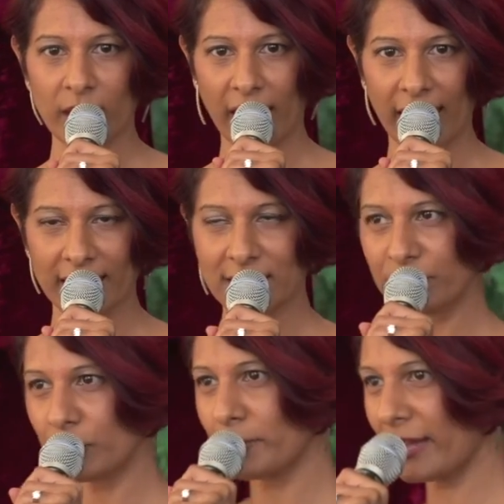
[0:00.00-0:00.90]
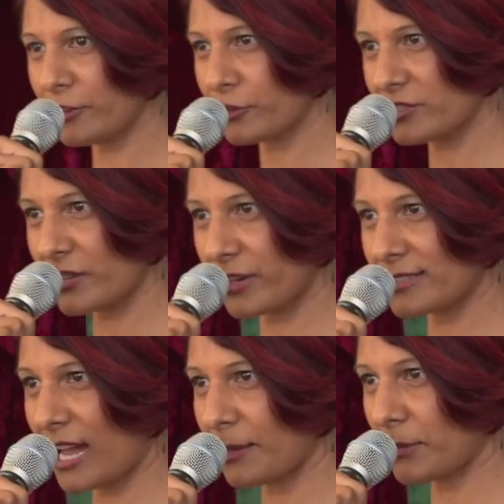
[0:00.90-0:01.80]
And if you imagine yourself on a
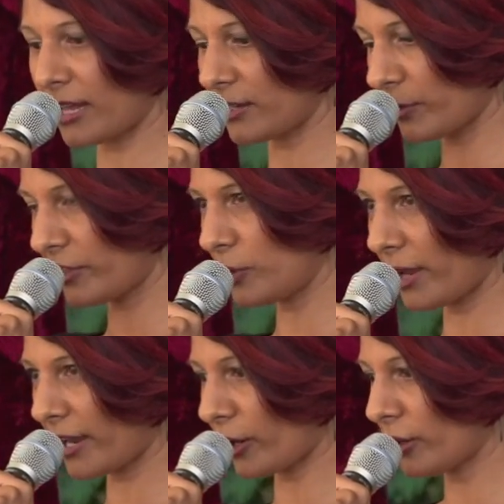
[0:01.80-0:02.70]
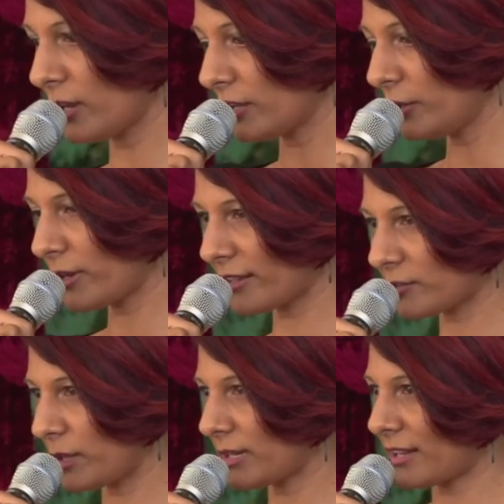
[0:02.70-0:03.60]
timeline with you here, you
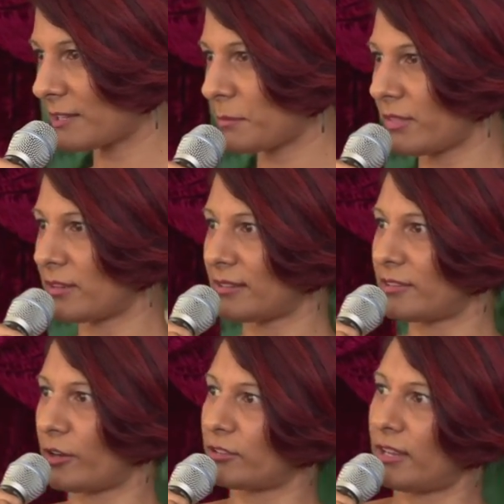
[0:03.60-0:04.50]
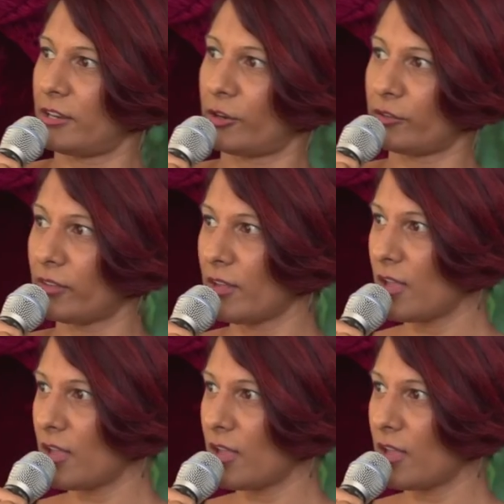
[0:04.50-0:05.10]
next week, next month, next year, 10 years,